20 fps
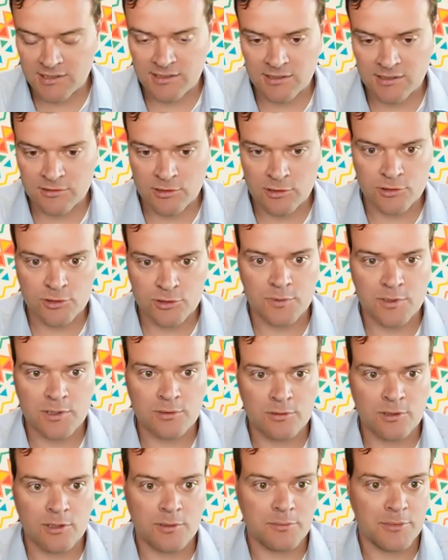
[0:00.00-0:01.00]
those
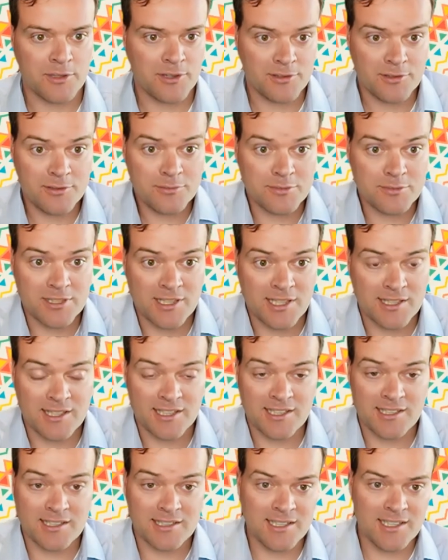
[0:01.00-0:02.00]
will come through, but I
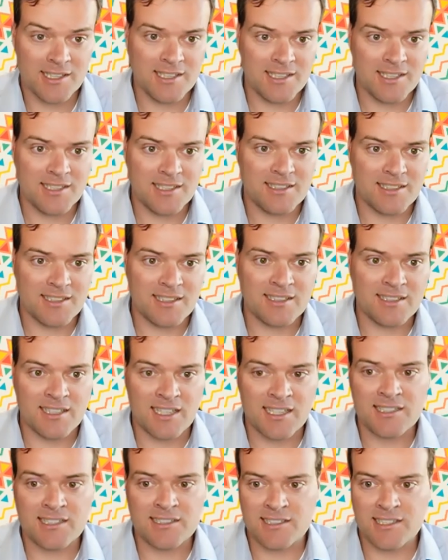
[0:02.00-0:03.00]
think
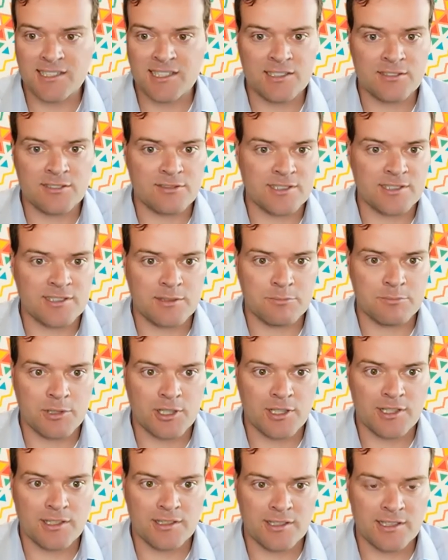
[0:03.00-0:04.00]
that is the interesting
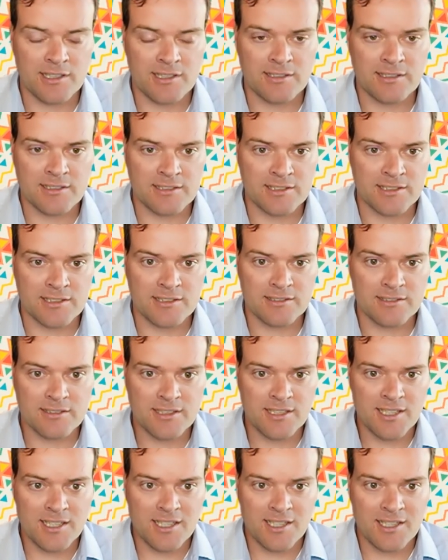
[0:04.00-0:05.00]
part, that
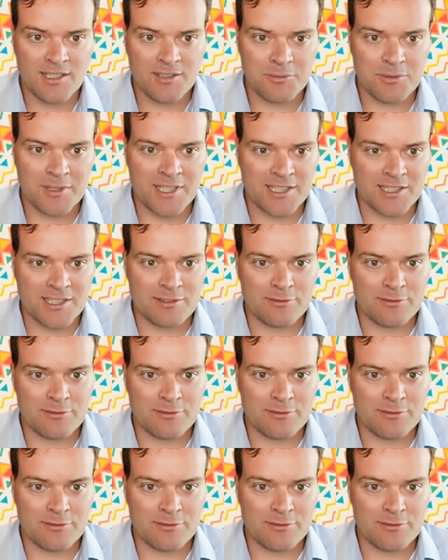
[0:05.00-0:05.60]
we kind of